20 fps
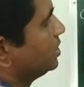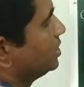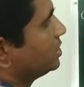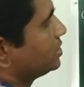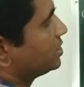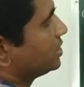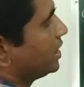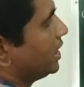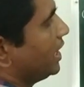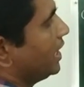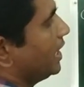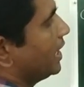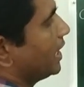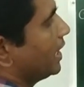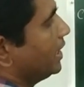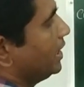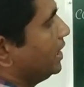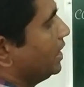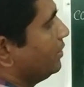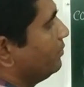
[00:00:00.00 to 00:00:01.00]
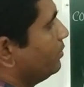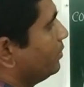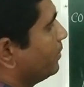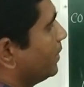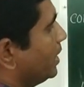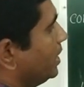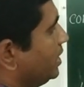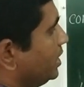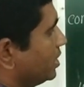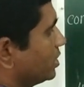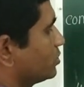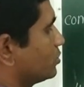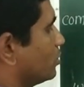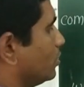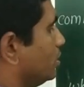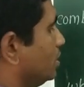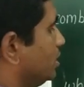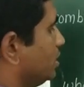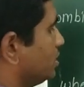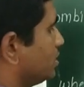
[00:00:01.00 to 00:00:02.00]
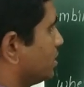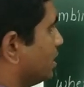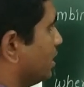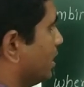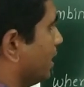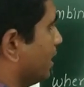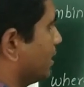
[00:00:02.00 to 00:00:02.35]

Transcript: this A and dV by dx on this side,